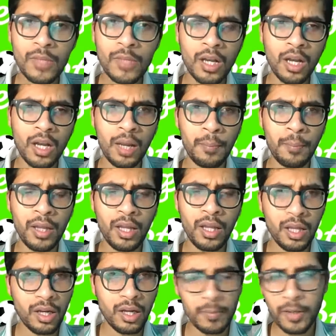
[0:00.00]
um
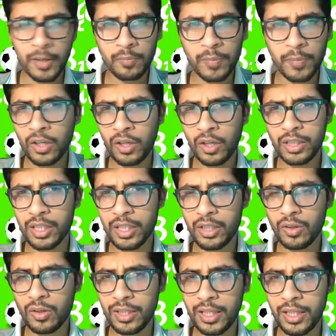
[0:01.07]
about being Ollie in
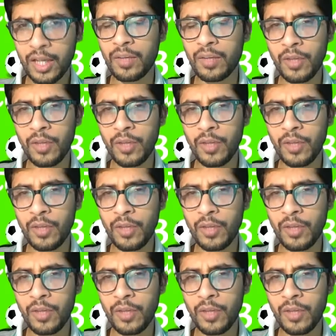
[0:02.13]
or Ollie out.